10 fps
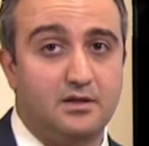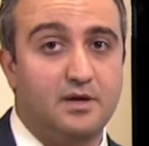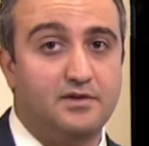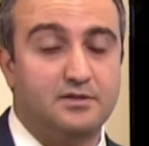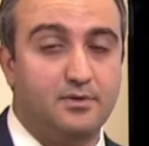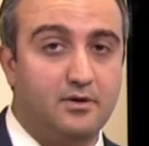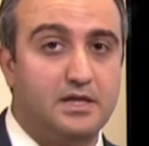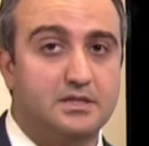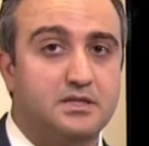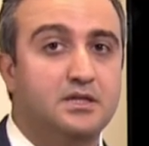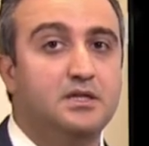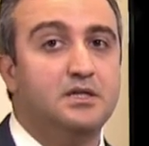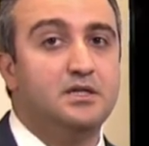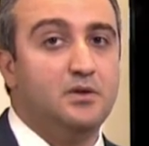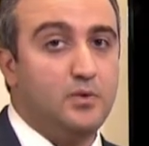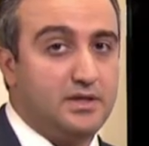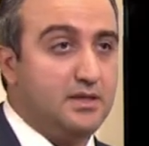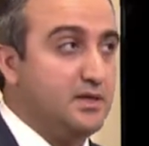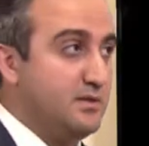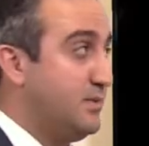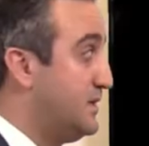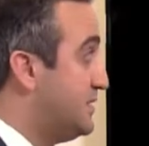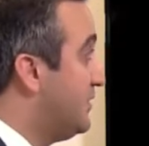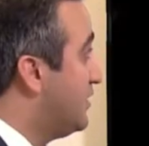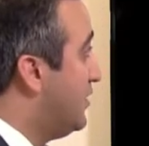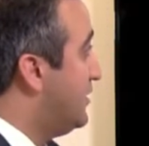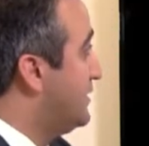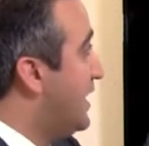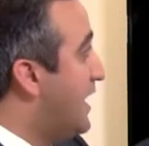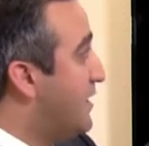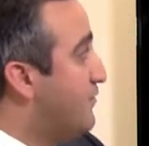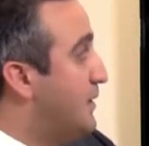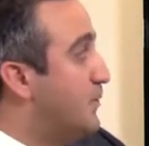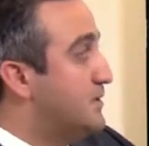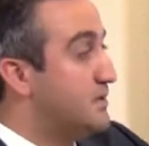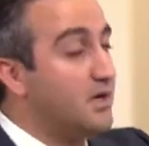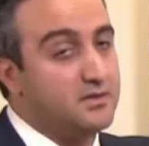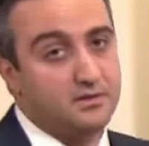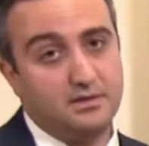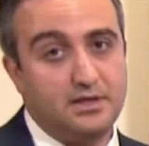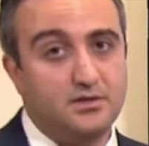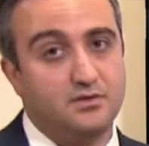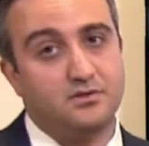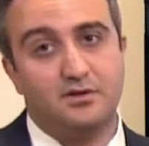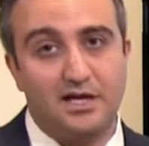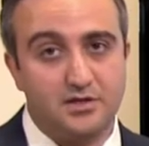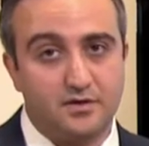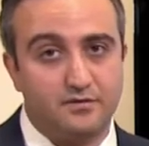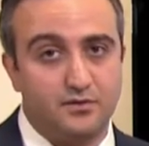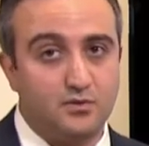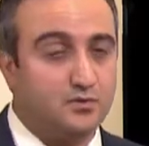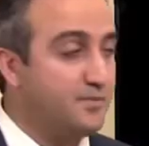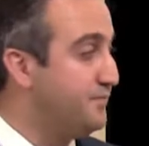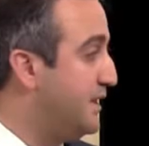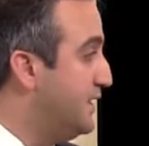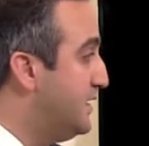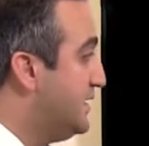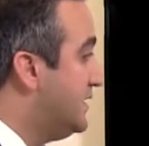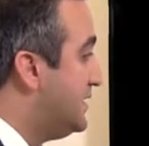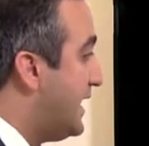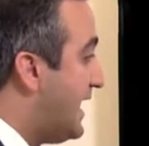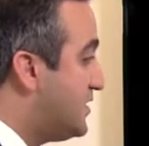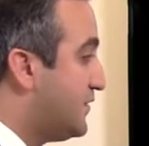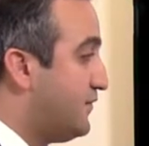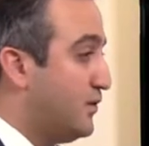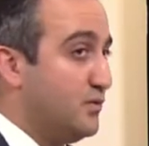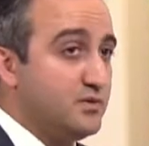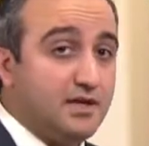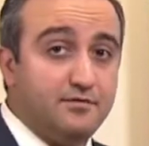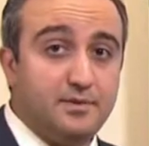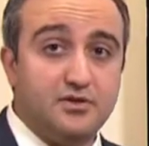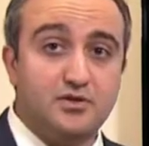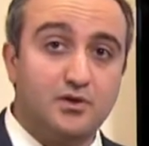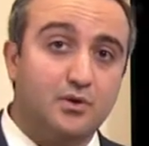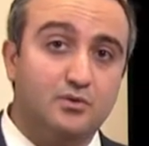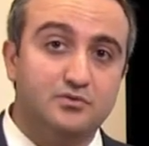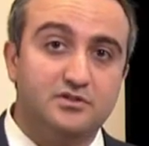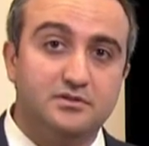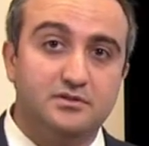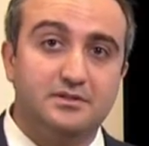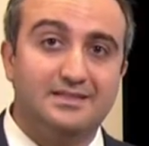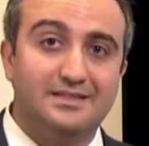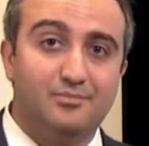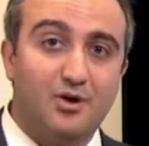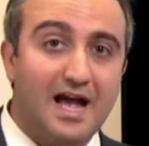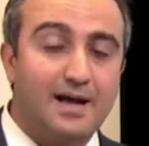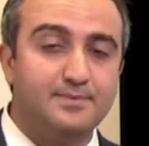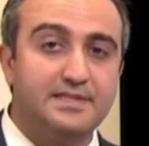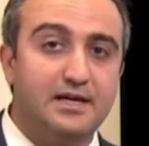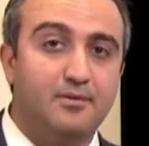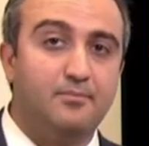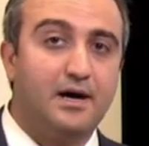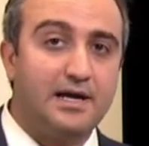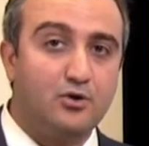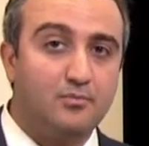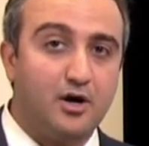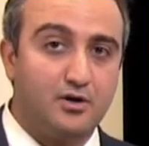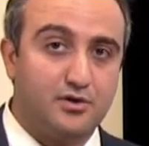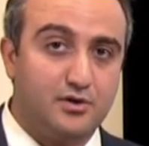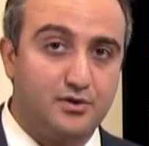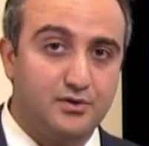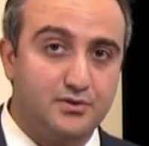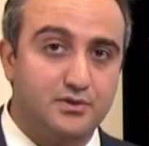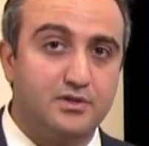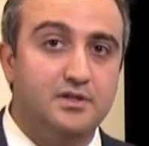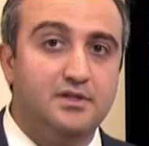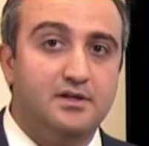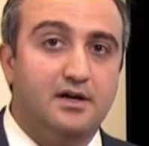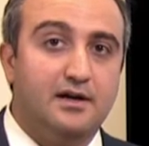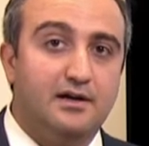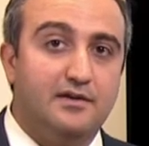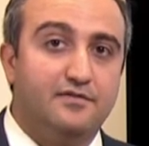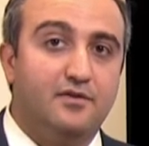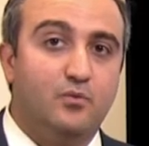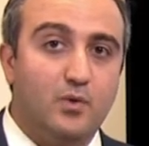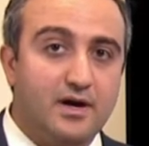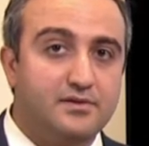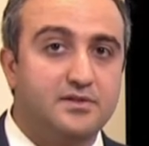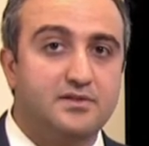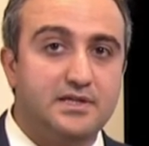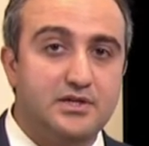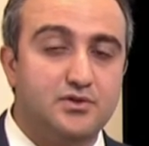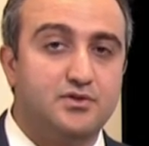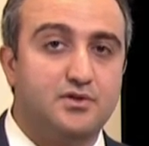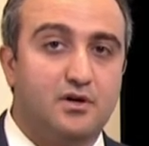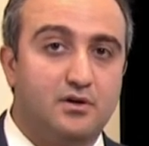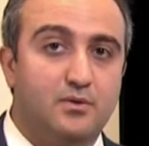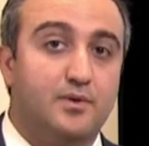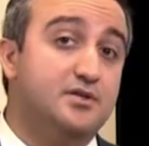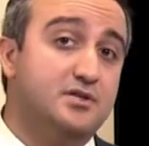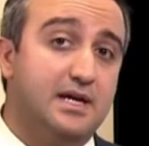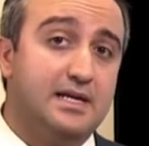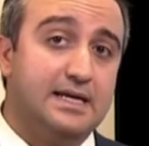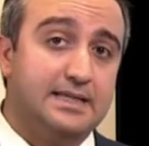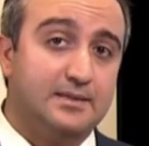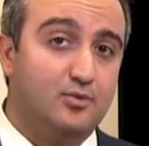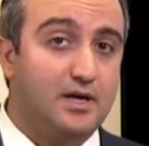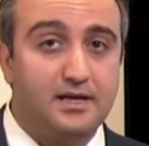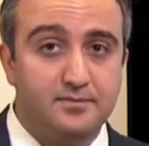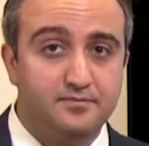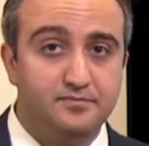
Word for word: a lot of experience with this, but it's something called high frequency oscillations or HFOs. HFOs have been shown, perhaps they are biomarkers of where the seizures are originating in the brain.